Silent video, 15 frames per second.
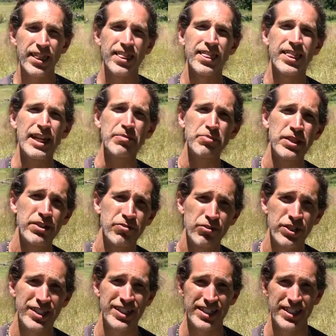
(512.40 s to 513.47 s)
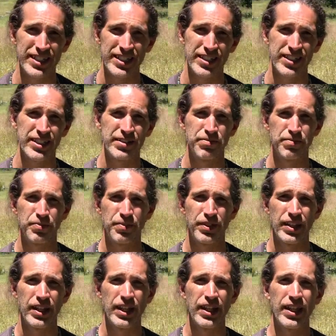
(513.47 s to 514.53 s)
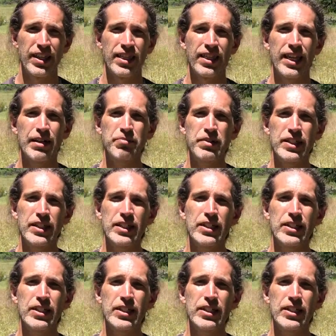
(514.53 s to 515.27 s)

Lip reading: Leptin resistance. Leptin